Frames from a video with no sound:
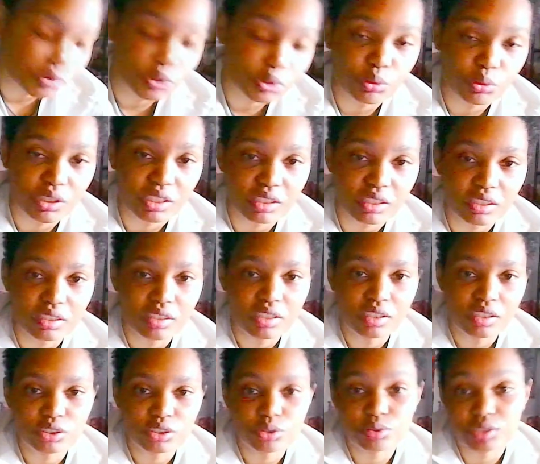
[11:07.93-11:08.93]
with
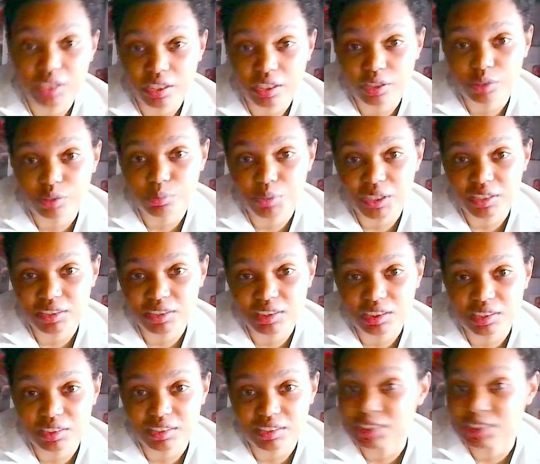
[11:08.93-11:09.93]
2 terabytes in
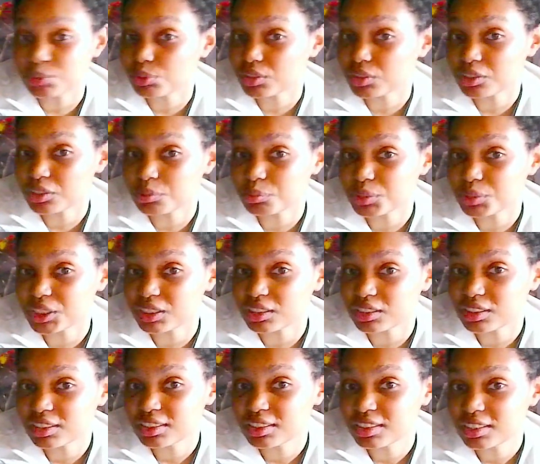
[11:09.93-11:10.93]
it. That's one of the big
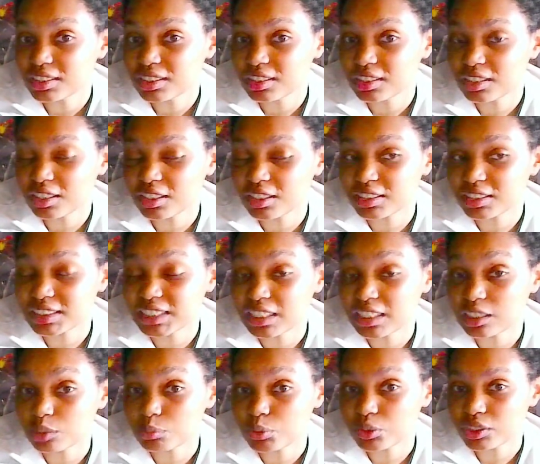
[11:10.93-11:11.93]

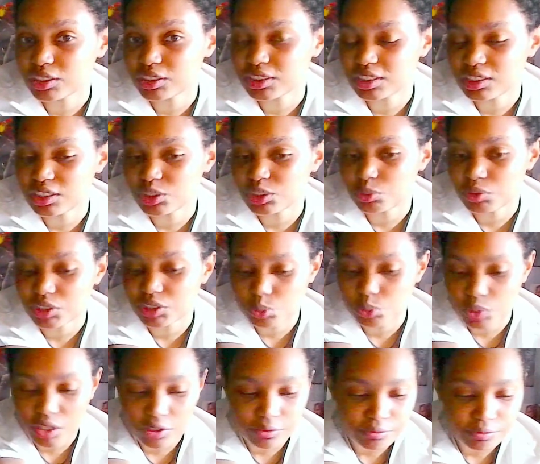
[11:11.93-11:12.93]
selling points to this one as
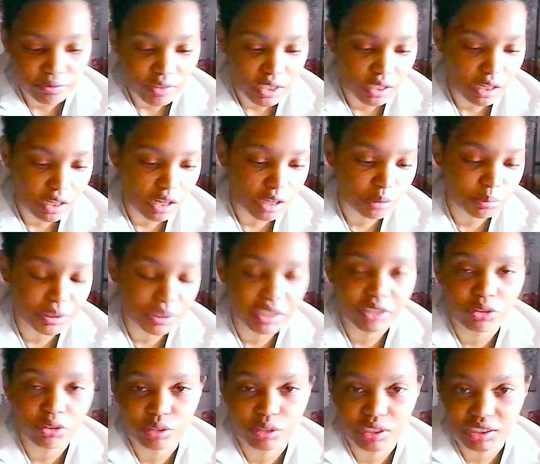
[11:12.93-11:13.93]
well. But it
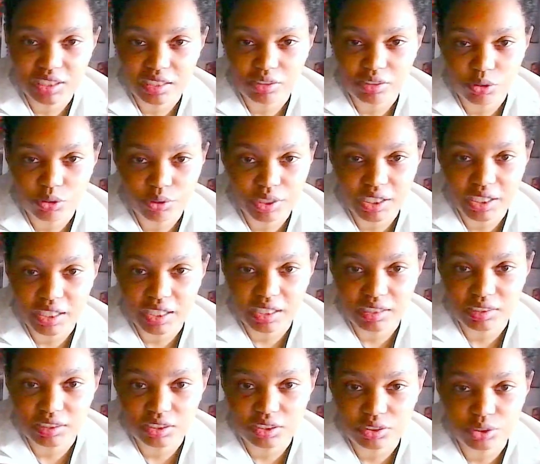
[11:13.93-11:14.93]
already has
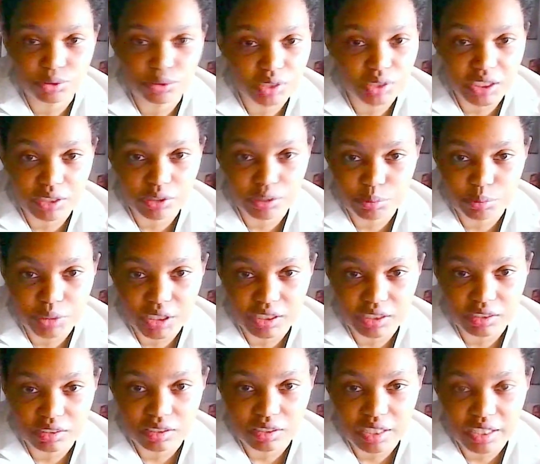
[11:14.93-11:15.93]
a 2 terabyte
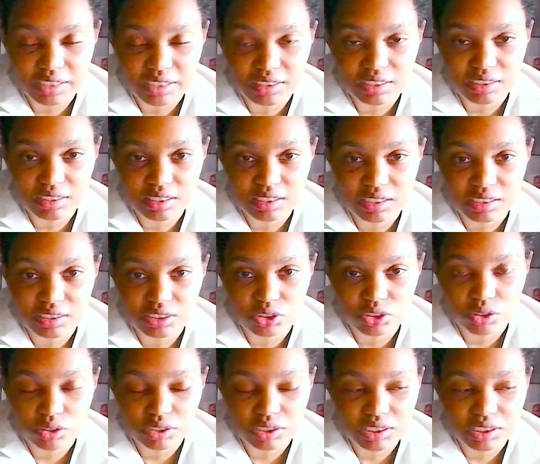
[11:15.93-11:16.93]
SSD
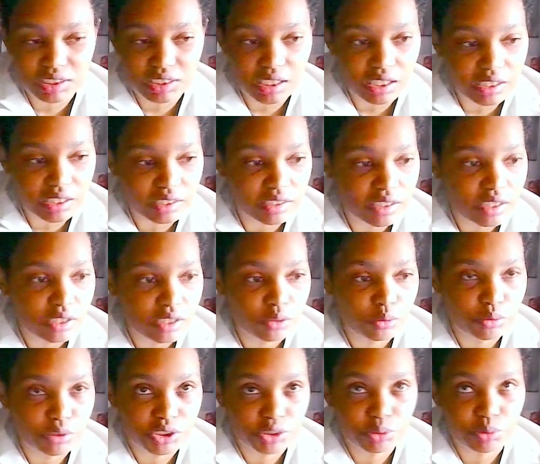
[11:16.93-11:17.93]
installed inside,
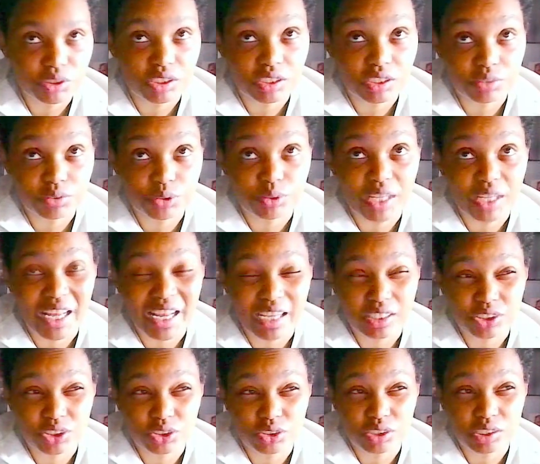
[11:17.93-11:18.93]
which would give you
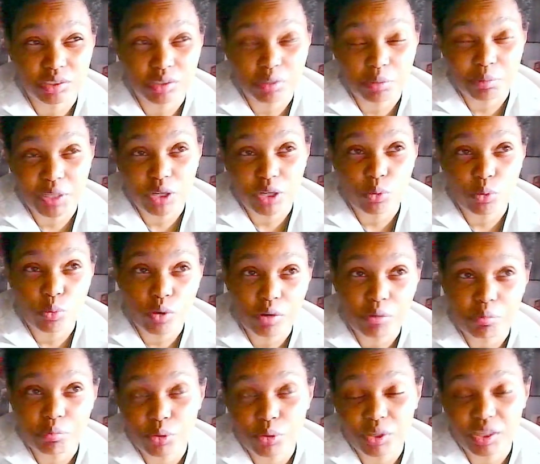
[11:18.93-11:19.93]
actually about
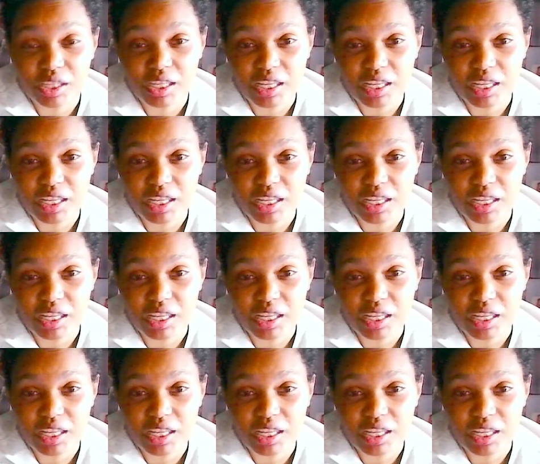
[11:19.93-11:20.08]
1.89,